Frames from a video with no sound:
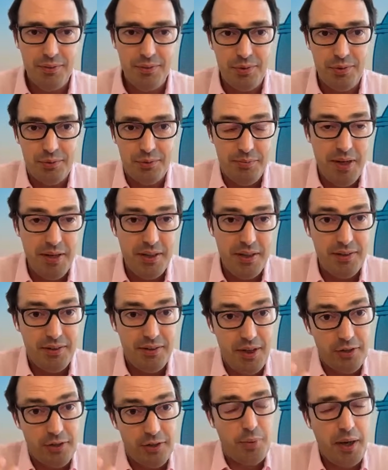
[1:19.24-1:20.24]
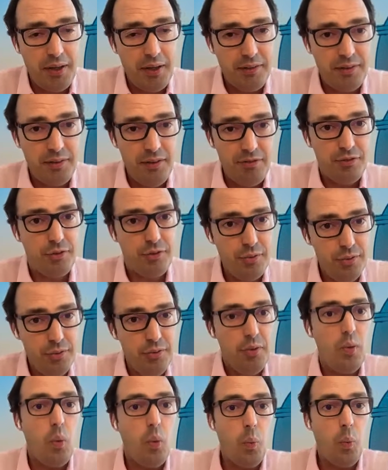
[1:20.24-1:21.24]
to make it attractive
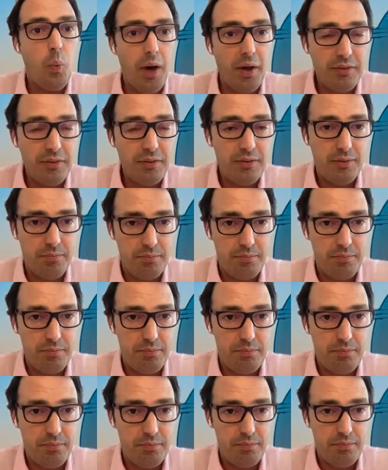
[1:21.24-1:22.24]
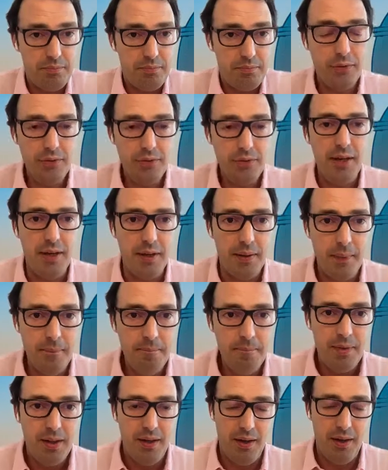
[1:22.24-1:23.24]
to what people want
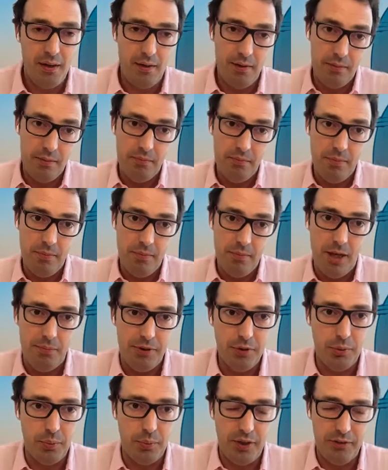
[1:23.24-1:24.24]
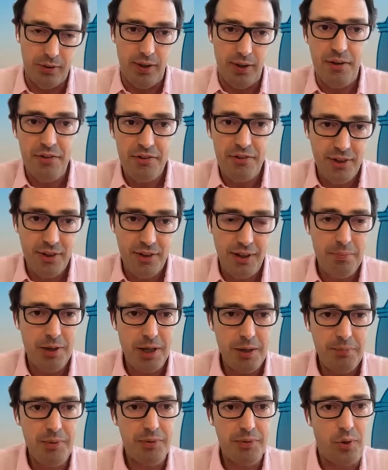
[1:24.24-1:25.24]
today. Maybe you as a lifestyle
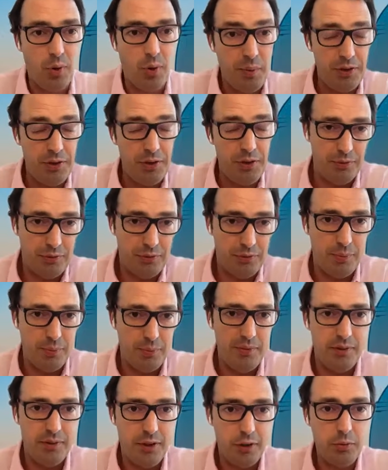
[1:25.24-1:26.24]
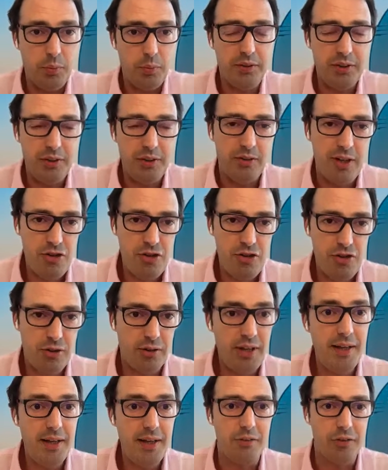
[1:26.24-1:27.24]
apartment, or when you want to rent it out, what
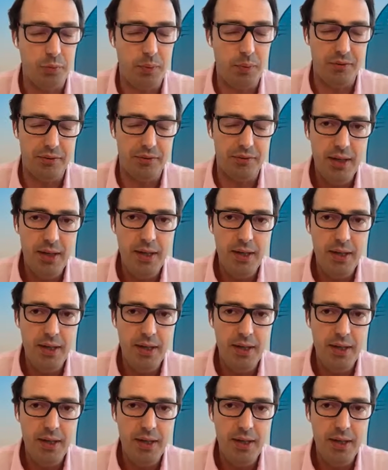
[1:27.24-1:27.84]
international tenants want.